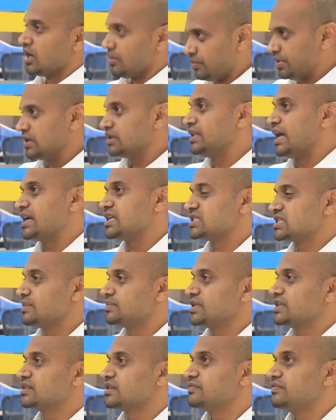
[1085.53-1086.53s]
But that is
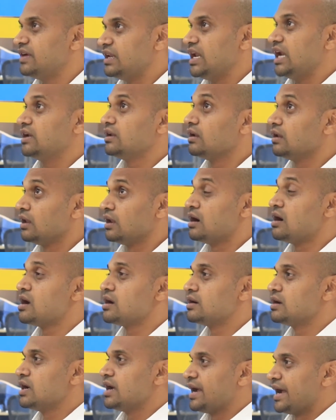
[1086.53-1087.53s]
something that we need to
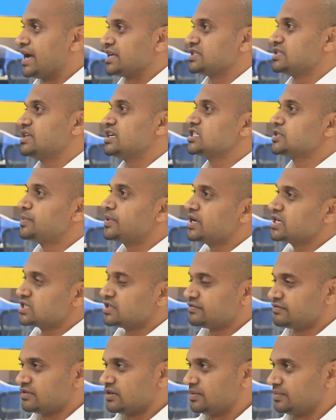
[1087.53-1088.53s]
learn as an
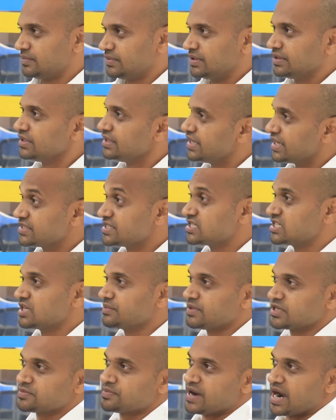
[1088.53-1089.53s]
inspiration from the
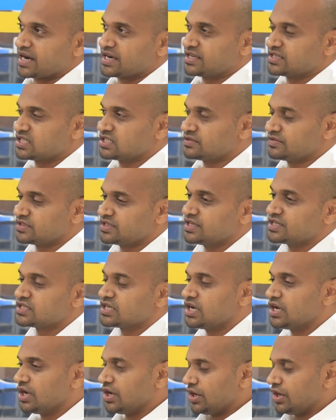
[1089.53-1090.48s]
existing best practices, which is